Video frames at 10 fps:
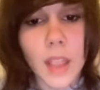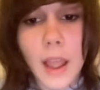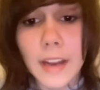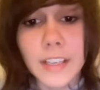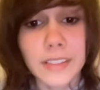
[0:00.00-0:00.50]

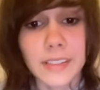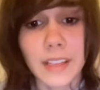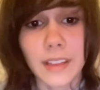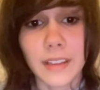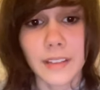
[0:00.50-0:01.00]
I just
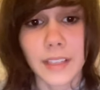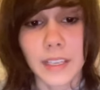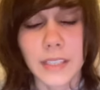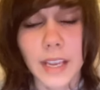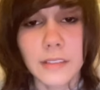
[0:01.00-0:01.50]
think that, like,
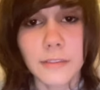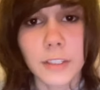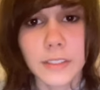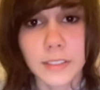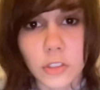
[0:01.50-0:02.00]
it tastes
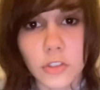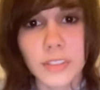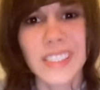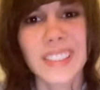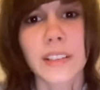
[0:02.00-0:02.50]
very
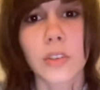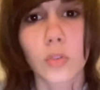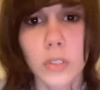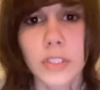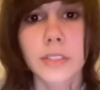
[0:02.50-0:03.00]
citrusy, like
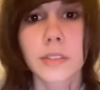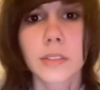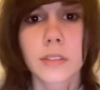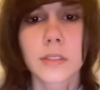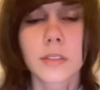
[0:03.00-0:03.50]
oranges.